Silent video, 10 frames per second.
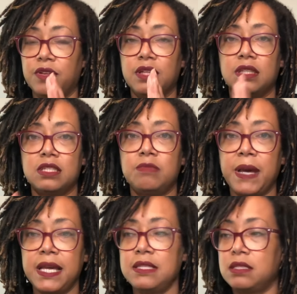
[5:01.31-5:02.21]
the
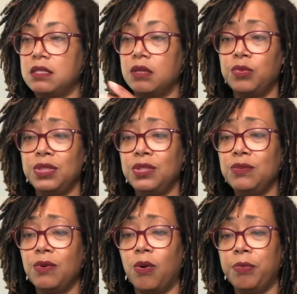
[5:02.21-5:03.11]
spices. And when you
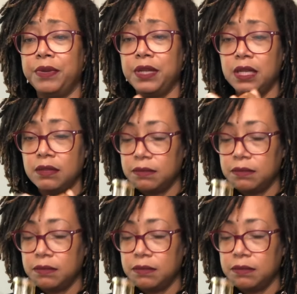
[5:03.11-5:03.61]
open it,